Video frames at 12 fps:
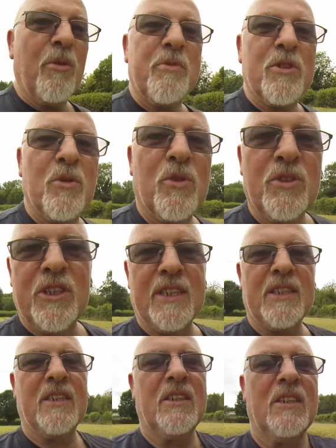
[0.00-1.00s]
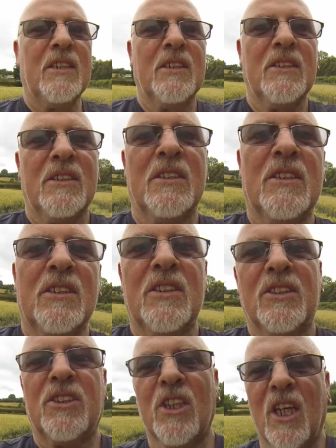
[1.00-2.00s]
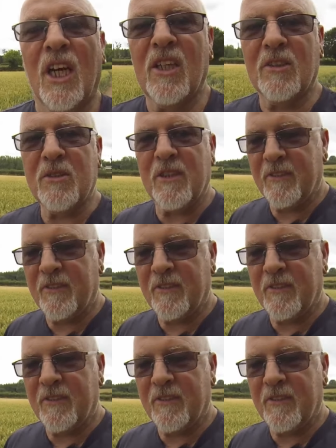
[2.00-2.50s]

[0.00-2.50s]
up towards it. So